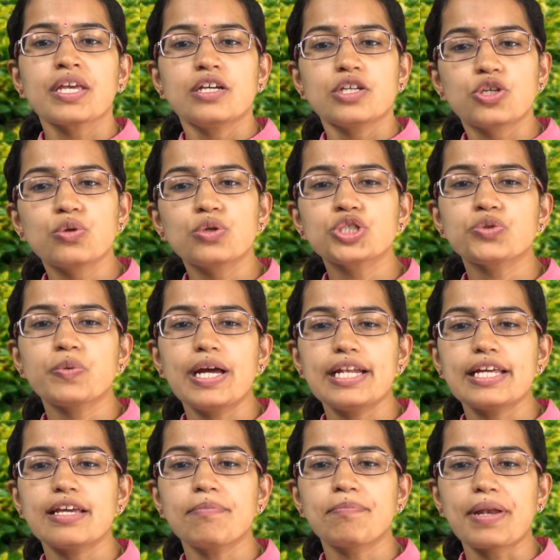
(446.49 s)

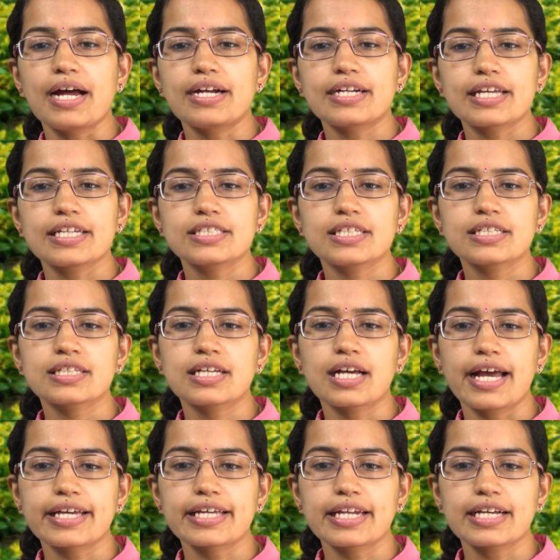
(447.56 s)
Usually plantation
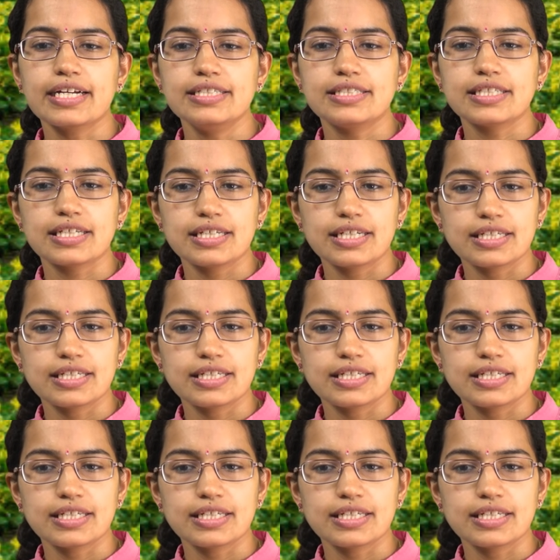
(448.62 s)
agriculture